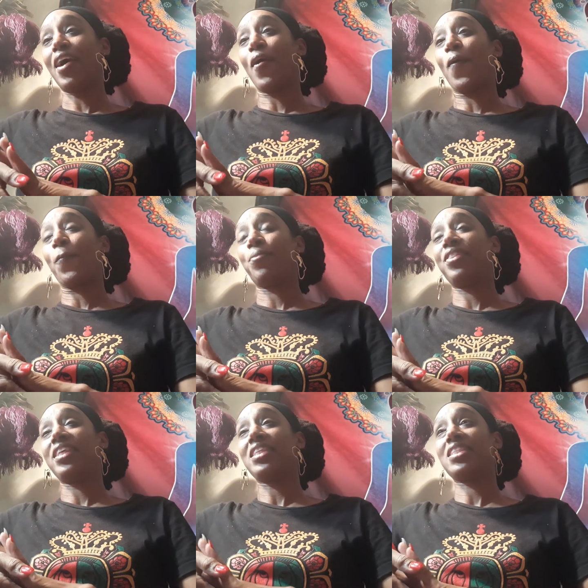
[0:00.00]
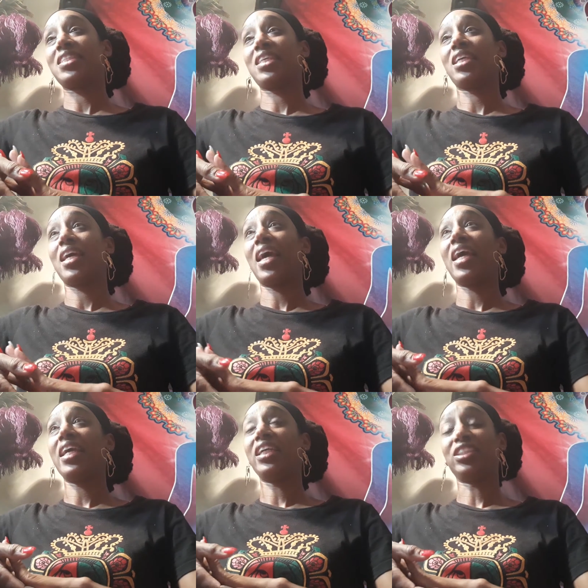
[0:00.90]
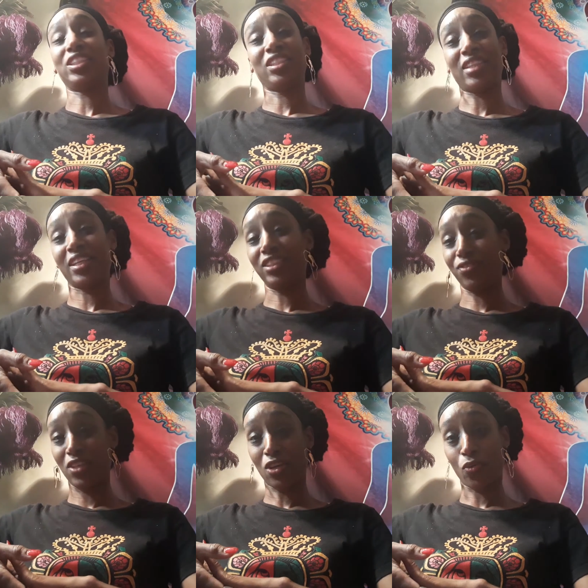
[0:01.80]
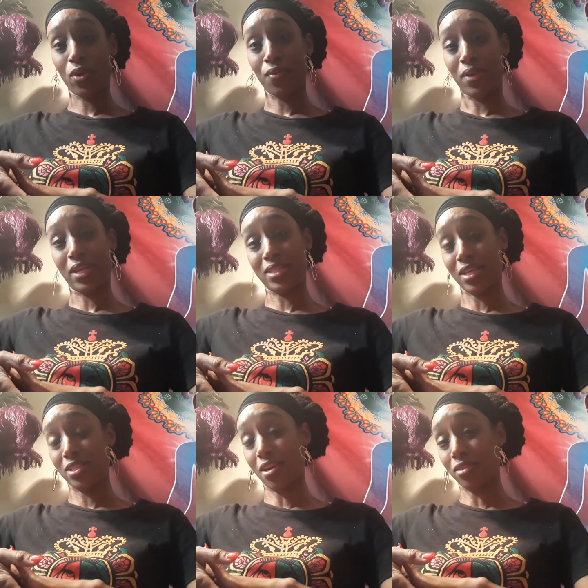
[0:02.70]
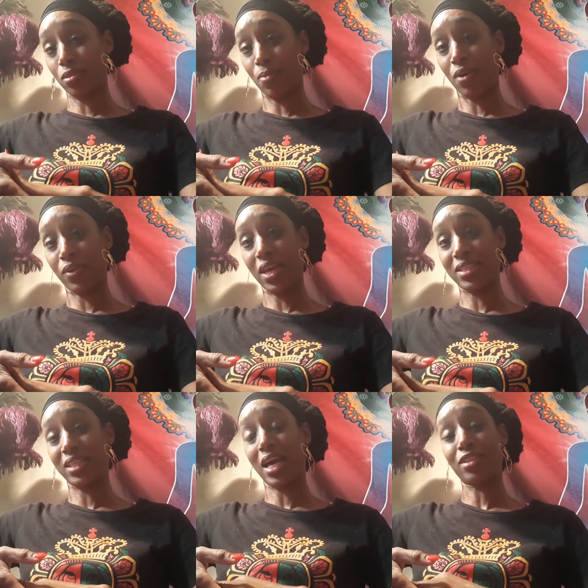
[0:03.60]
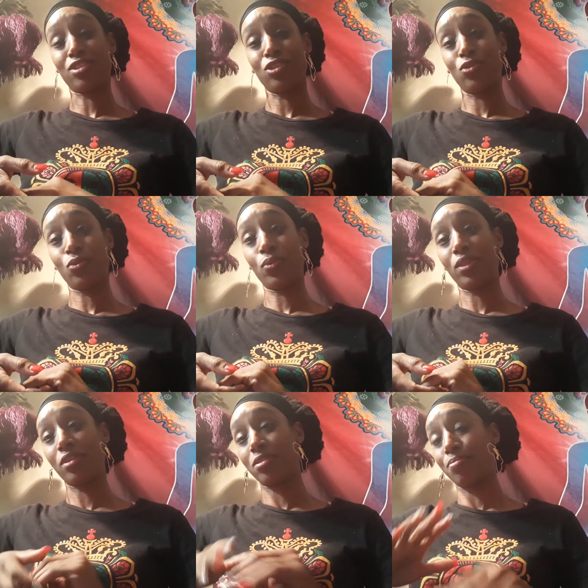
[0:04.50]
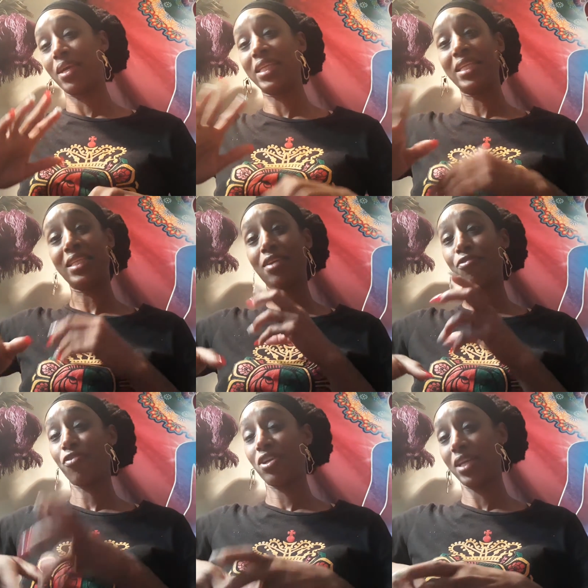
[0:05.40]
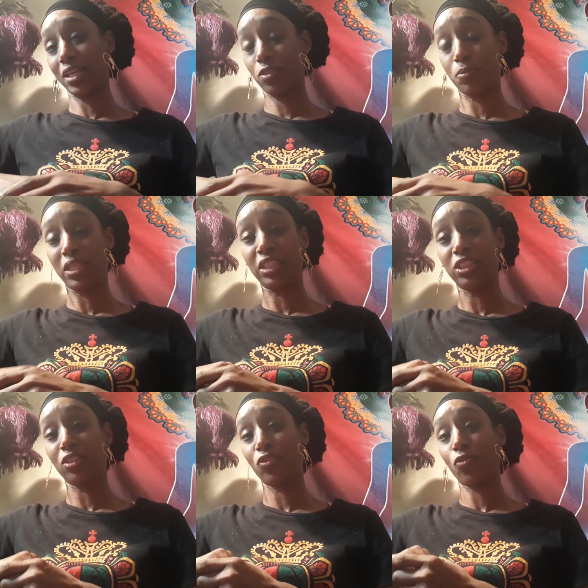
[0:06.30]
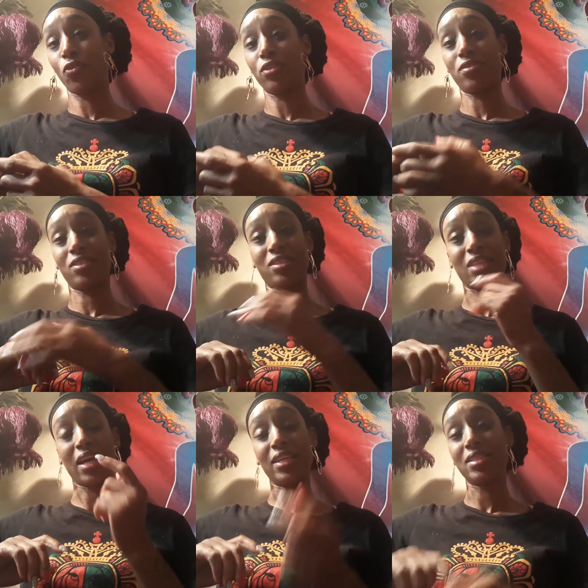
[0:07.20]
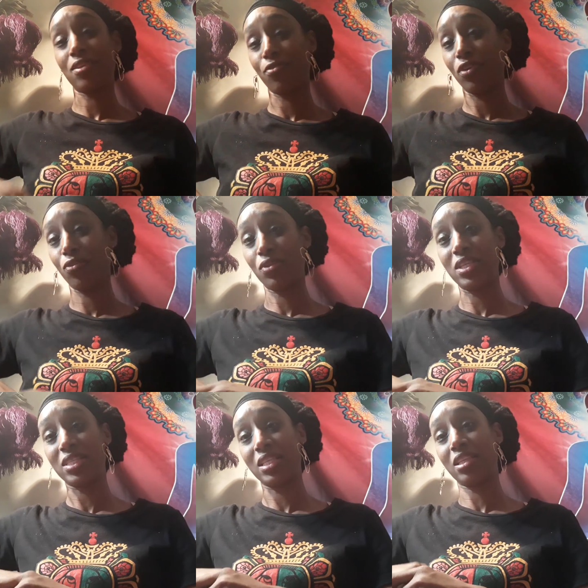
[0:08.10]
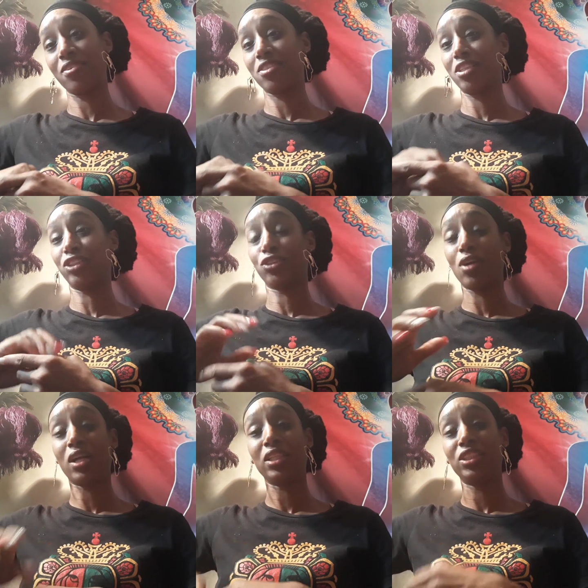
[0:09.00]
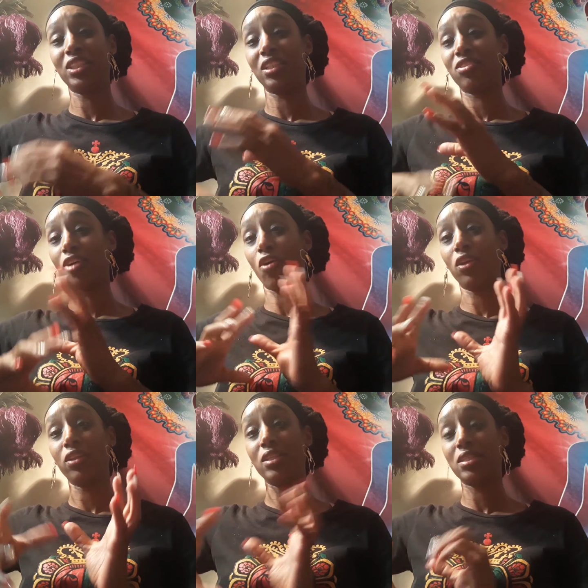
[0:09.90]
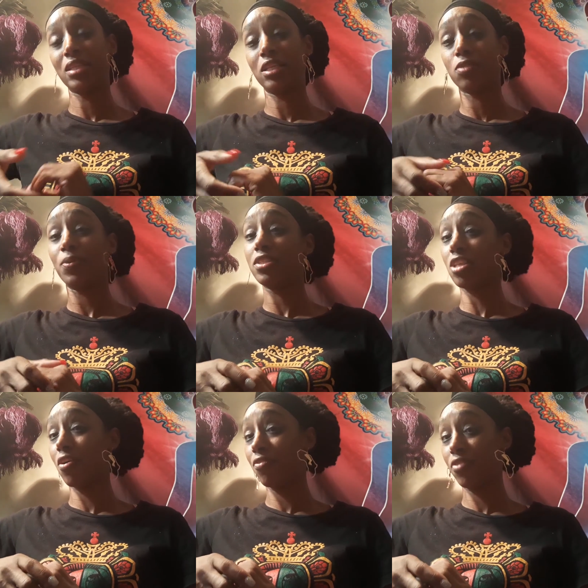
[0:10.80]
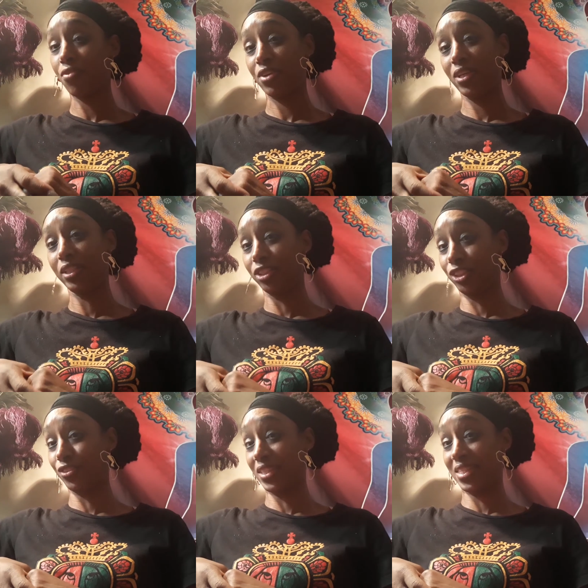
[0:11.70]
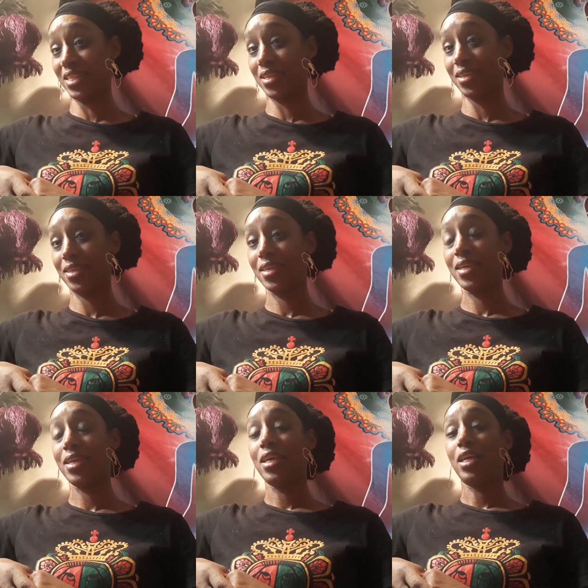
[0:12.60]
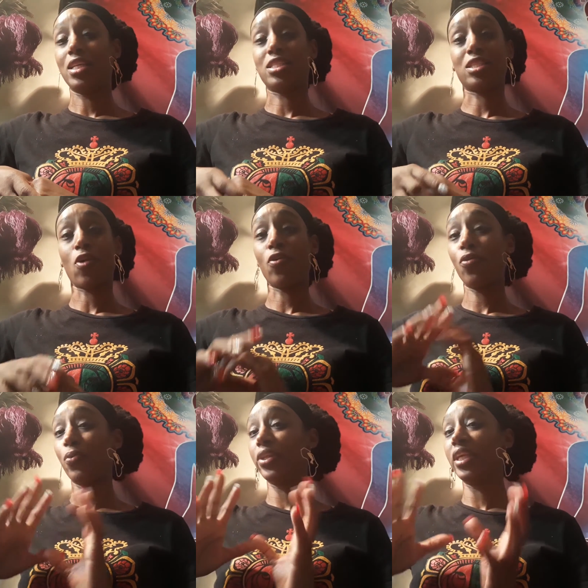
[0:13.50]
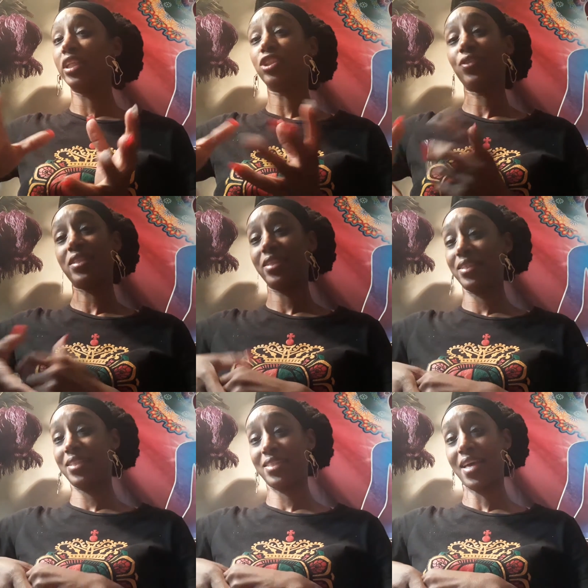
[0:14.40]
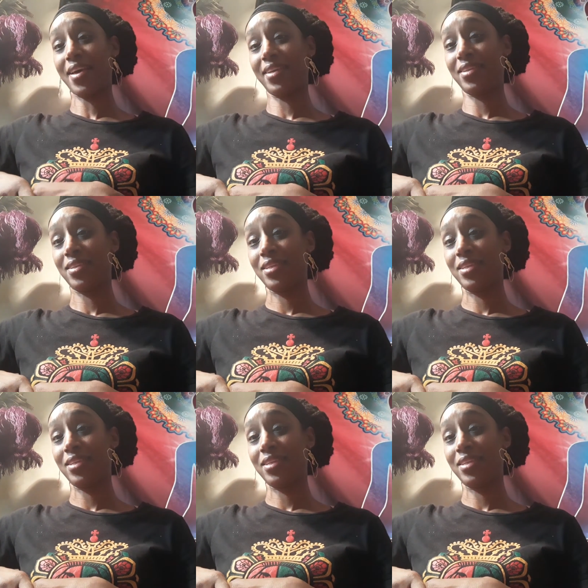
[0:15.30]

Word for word: Um, this age, this age of the Aquarian, as I talked about, has a lot to do with, there's many different explanations for it. There's a scientific reason, there's astrology, there's all of these things, but it's all very intrinsic. It's all one intrinsic design.